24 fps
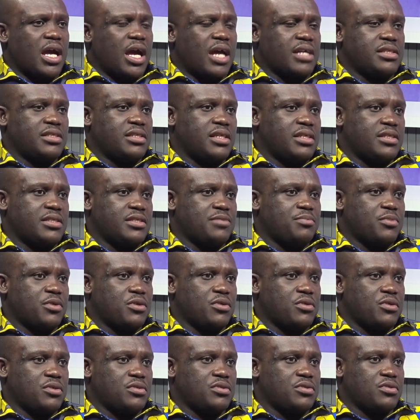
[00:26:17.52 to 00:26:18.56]
I say this
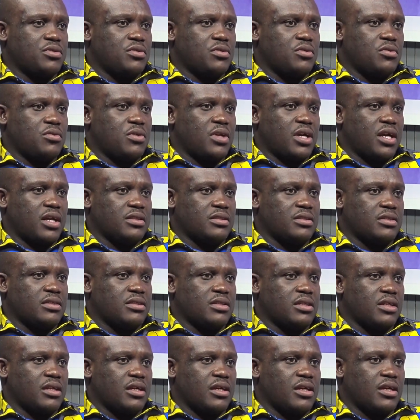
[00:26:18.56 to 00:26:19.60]
because you look at
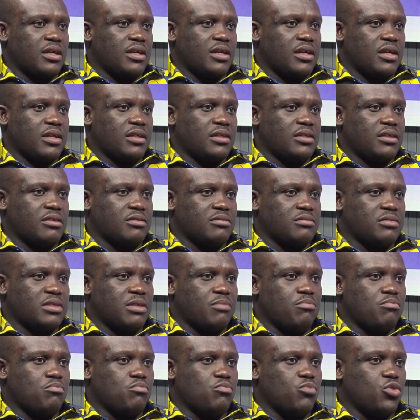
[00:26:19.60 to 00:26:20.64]
the the,
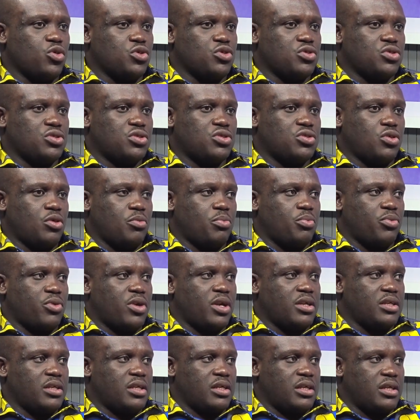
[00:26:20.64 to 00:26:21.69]
the modus
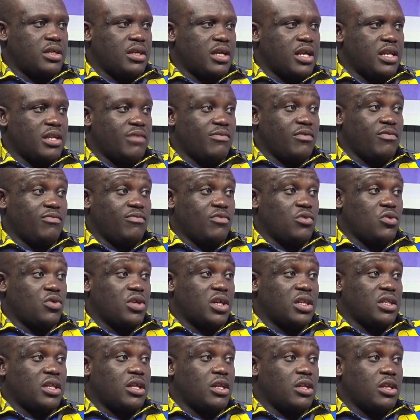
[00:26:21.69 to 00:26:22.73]
operandi, and even if you
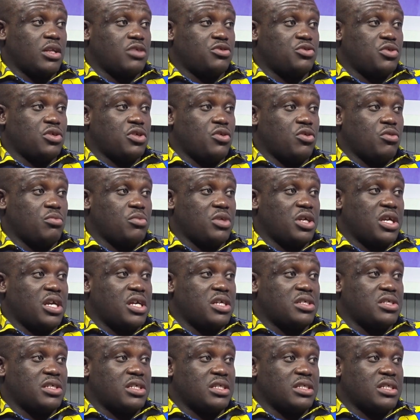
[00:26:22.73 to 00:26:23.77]
look at the Electronic
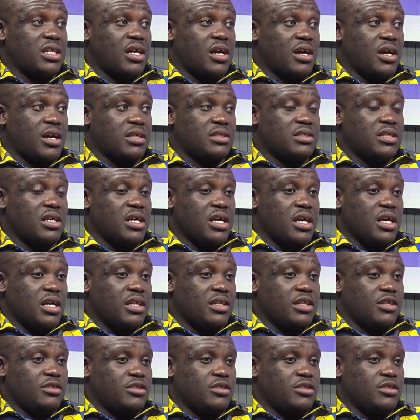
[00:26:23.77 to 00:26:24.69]
Communications Act, mm.